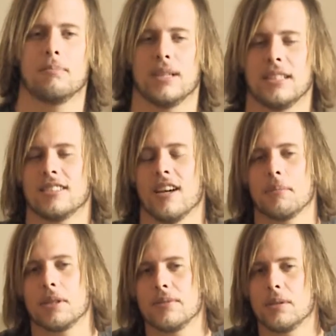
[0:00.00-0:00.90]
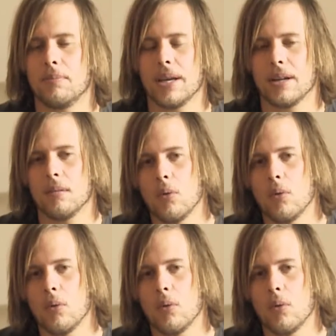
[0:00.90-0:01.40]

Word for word: Blood type gives a better,